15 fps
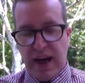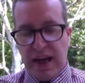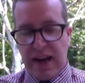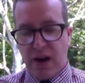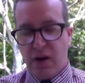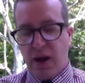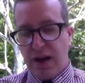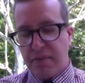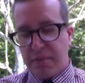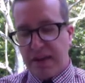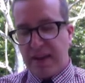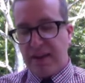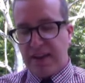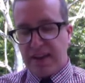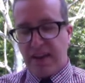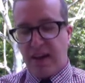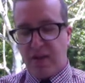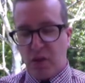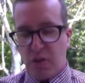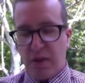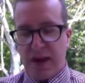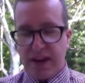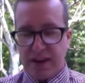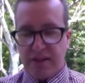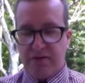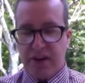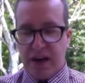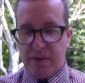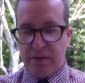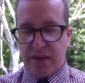at our admittedly unromantic
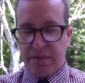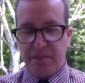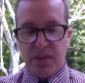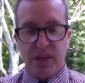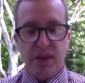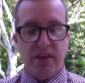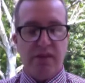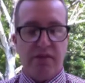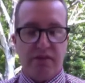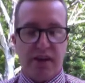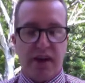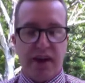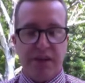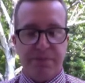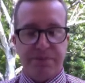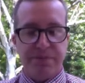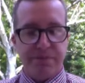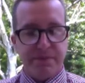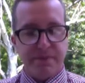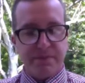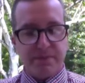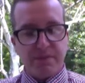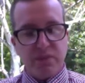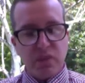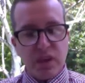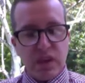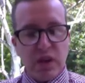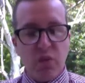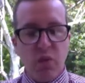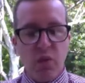environment. "Fine."
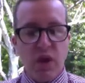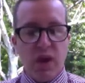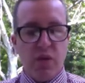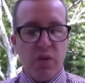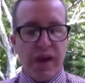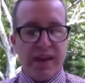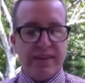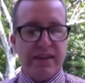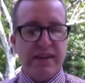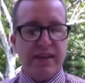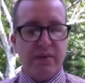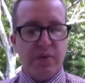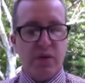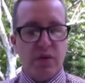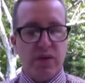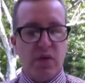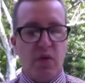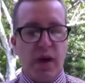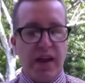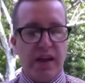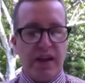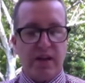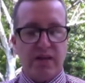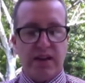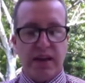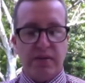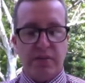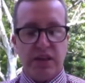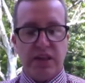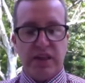We exited the booth and waited outside
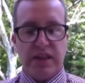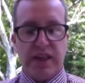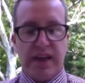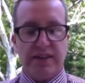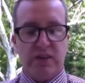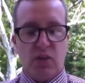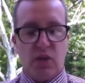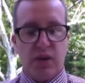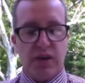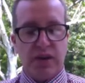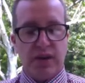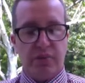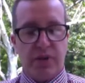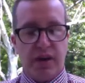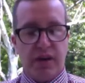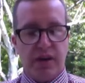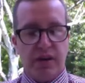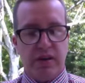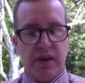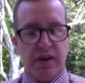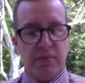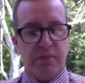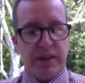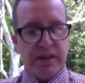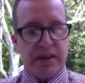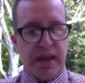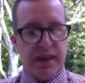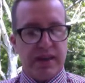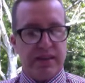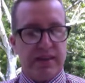the machine as it whirred and sputtered.
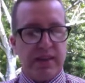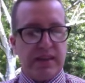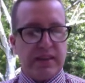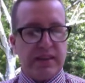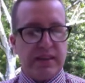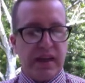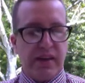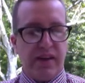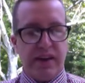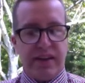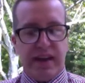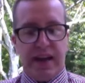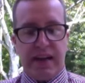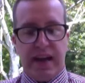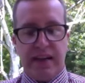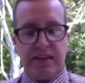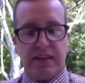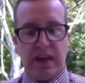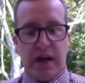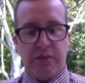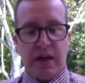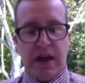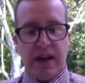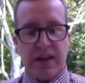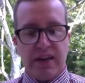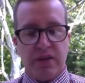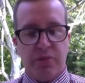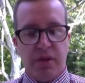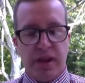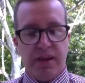Beside us, Sarah and Dan had stopped at a
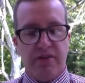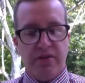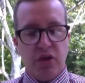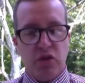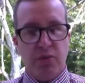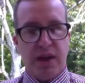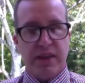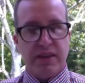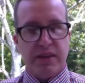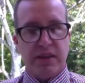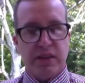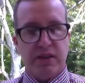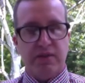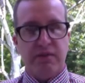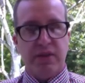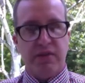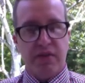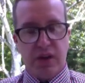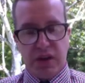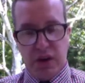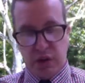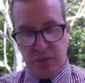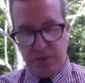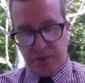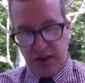display of Viewmasters. Footnote.